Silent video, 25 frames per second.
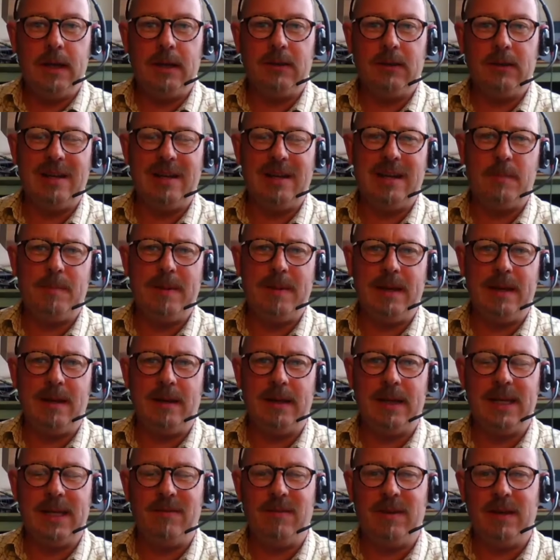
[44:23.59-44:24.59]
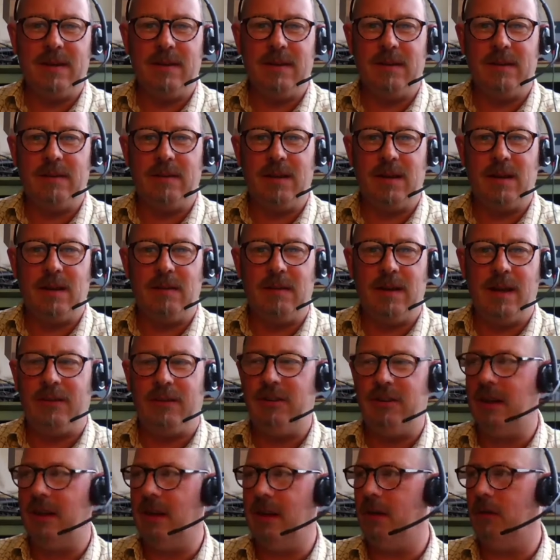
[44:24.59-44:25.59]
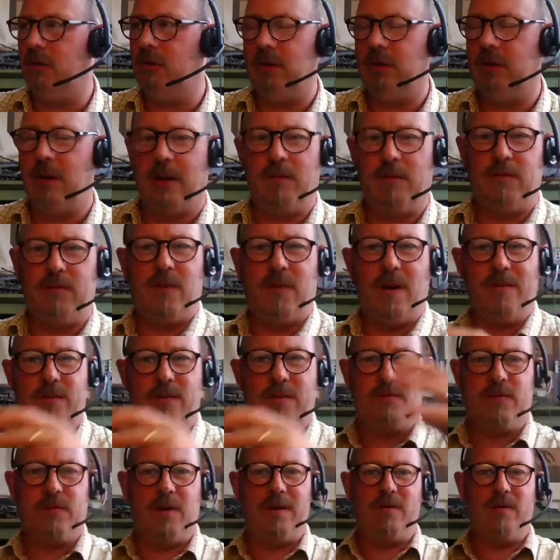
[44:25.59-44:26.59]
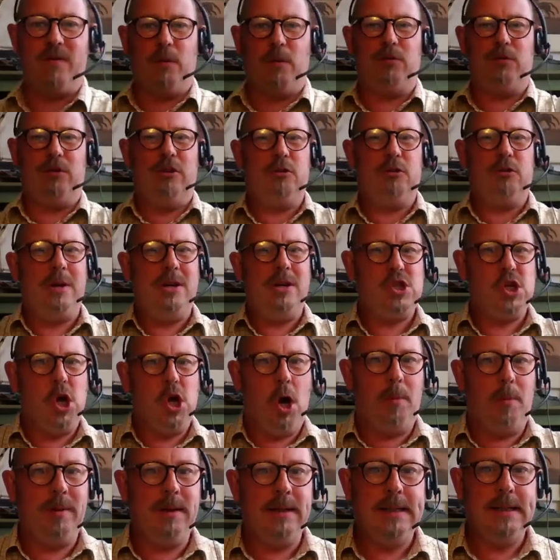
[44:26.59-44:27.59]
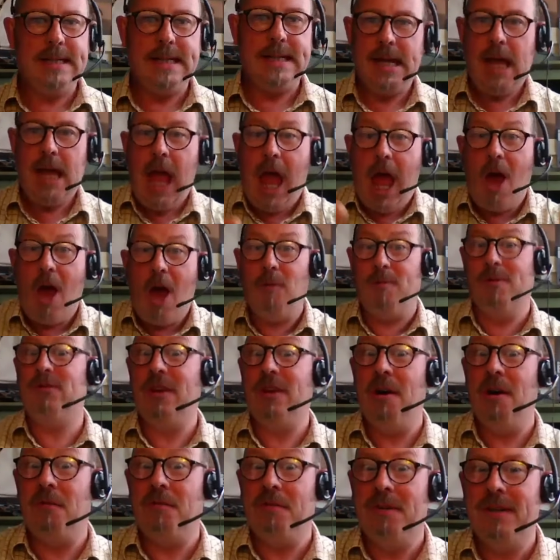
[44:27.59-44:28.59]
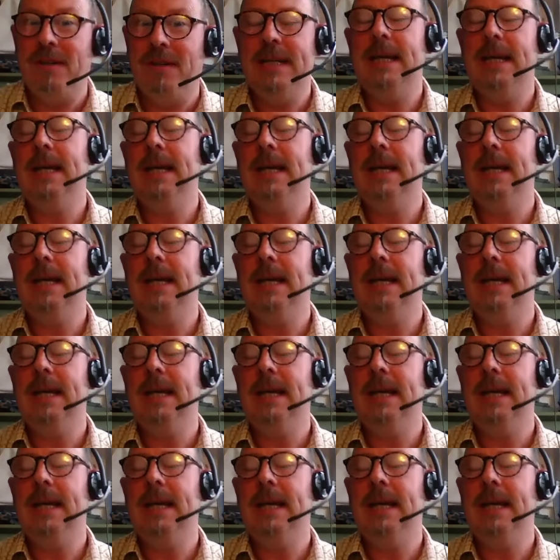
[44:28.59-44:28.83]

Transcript: It's a little bit like giving a you know letting a loose five five year olds in a sweet shop. Help yourself.